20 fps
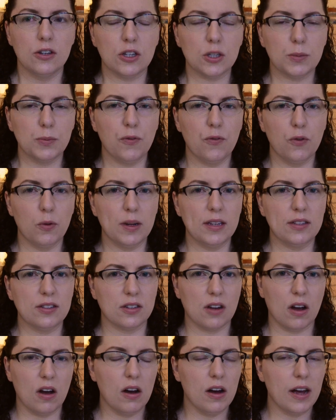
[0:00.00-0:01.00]
Just before we
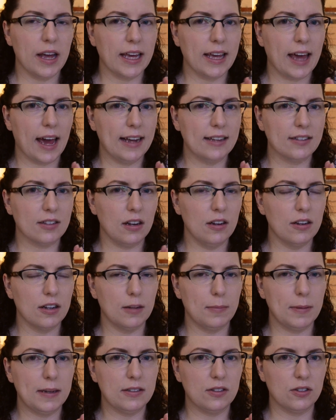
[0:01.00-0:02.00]
start, in case I look
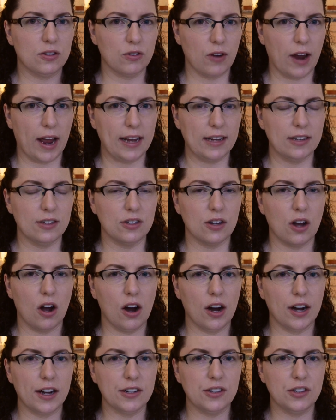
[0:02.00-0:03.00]
a bit strange,
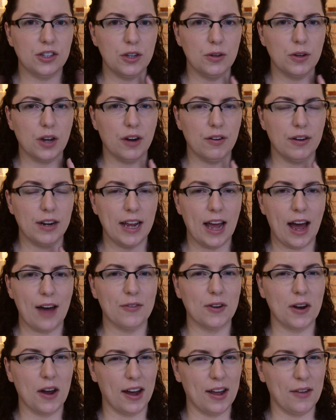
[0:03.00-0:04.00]
I do currently
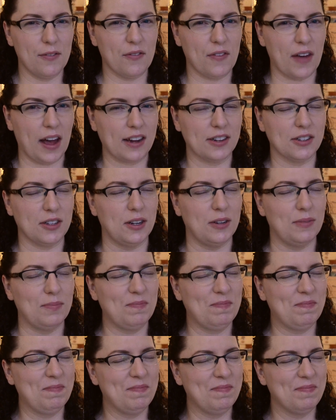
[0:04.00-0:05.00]
have an eye infection.
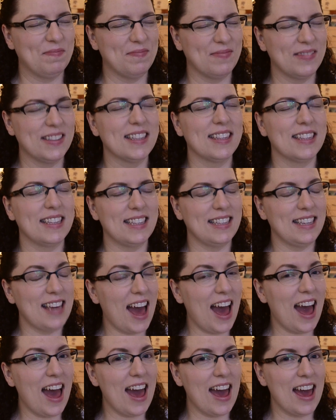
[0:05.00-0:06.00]

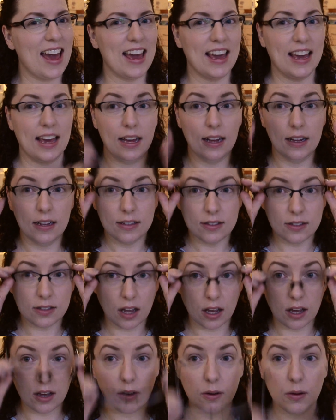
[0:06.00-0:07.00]
Yay!
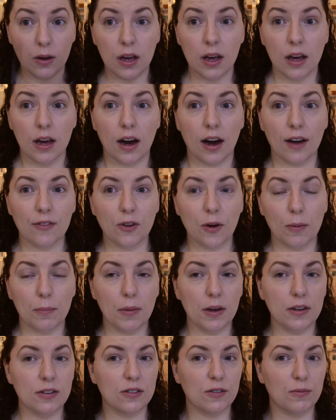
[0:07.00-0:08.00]
So I've got
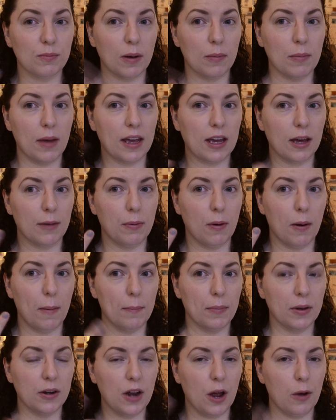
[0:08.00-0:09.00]
most of my makeup on
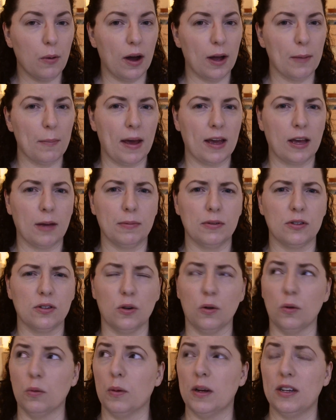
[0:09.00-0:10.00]
but no eye makeup at
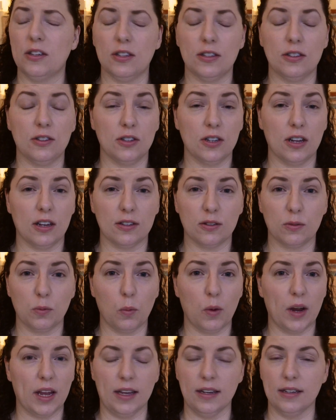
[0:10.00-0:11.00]
all, which is just
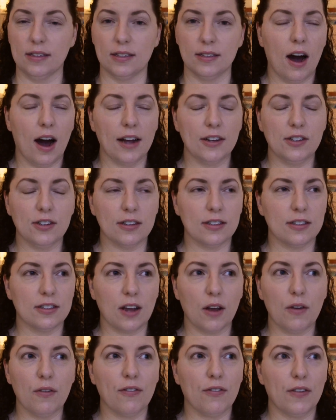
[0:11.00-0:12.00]
weird. I just
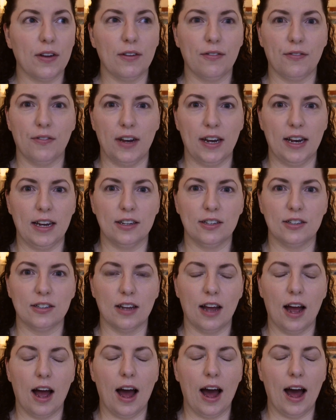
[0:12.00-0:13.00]
don't feel finished
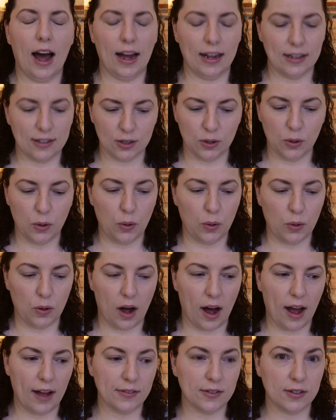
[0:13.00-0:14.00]
at all.
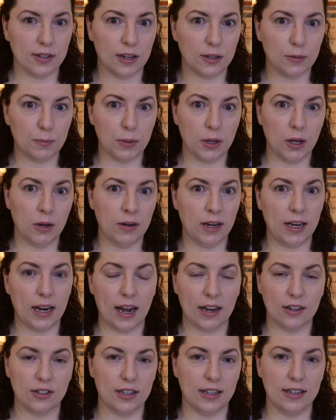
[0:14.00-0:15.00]
I have such puny
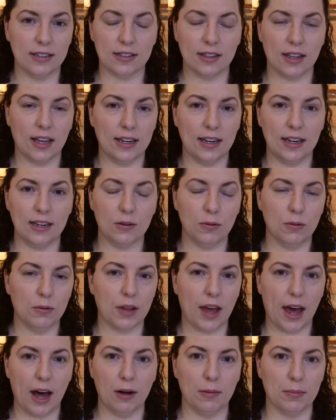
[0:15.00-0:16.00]
lashes, they need all
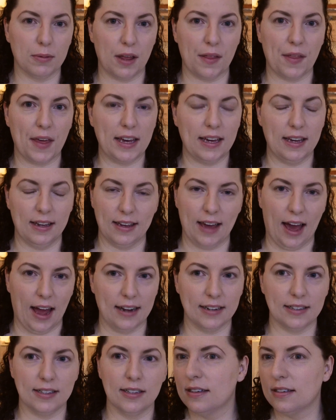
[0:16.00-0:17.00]
the help that they can
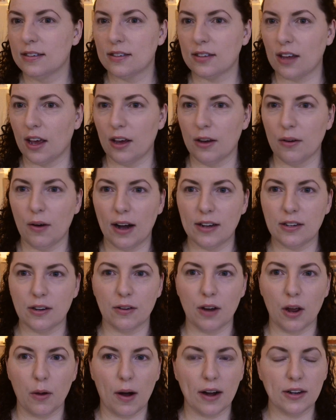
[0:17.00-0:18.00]
get. So I
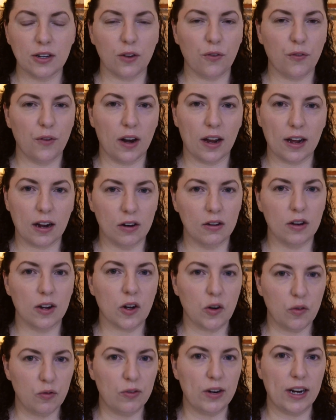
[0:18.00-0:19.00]
don't know, I just feel like I
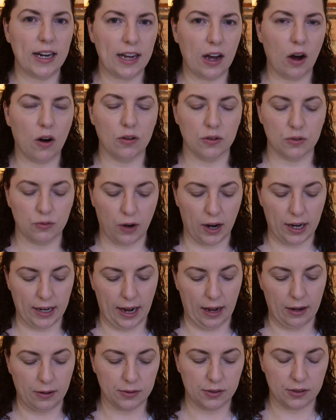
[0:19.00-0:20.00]
look really odd right
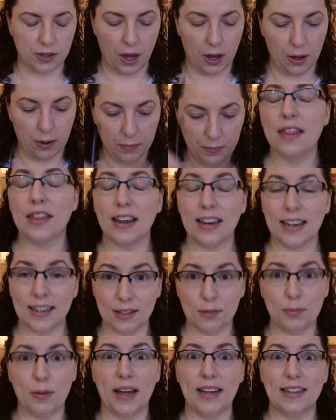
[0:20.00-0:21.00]
now. So that
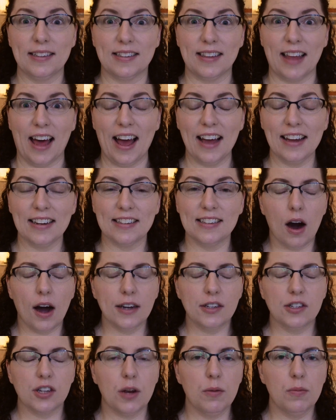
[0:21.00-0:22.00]
explains that.
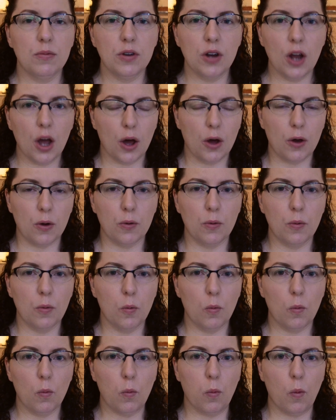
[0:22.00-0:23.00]
I don't know
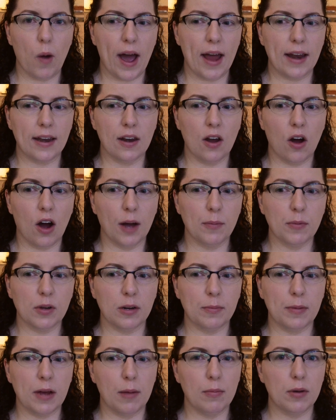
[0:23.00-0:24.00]
when I'm going
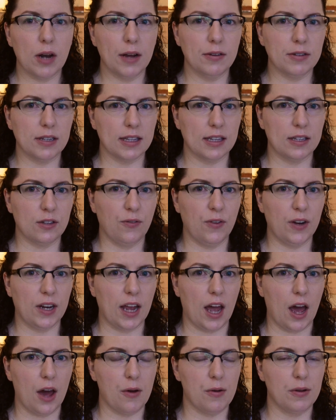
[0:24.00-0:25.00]
to be uploading this
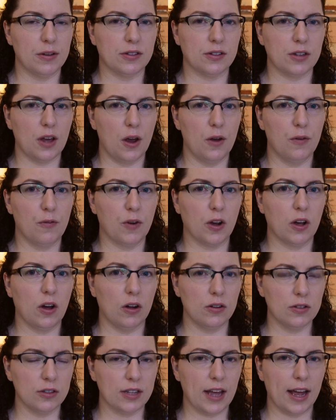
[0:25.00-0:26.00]
video, so for
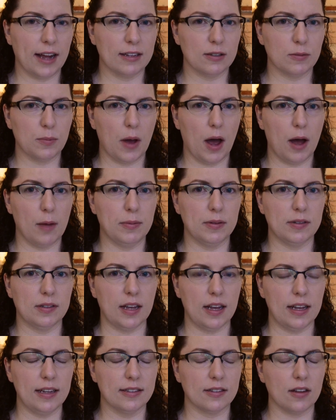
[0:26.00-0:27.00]
context
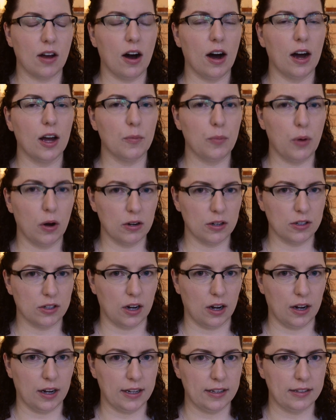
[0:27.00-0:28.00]
purposes, I
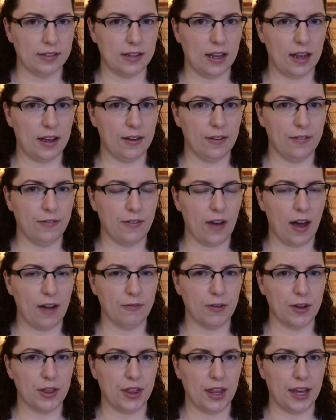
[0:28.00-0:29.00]
apologise if
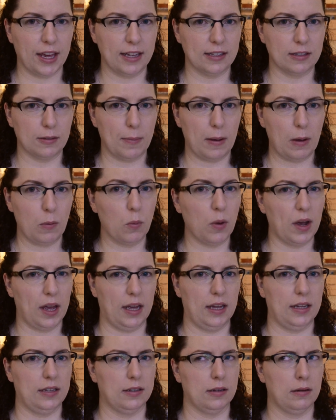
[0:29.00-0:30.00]
everything is a bit
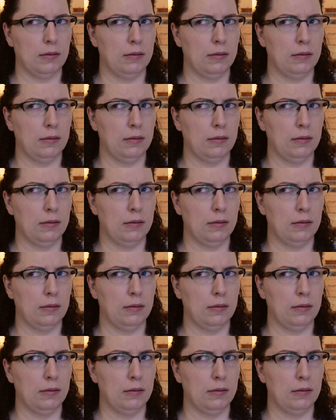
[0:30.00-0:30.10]
weird.